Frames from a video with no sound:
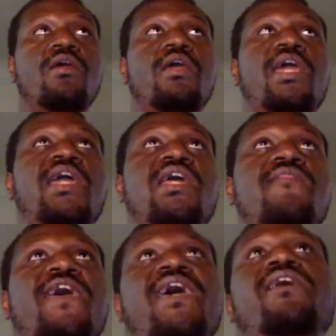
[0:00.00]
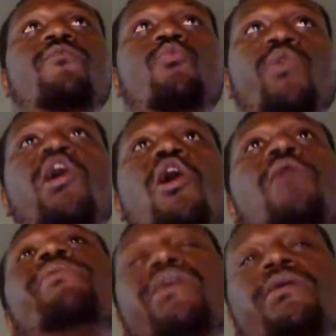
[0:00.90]
And that we are
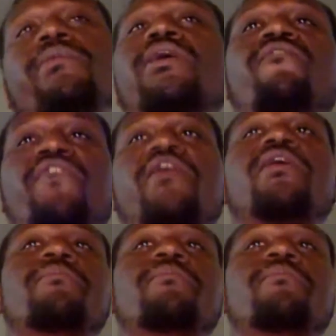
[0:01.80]
becoming a very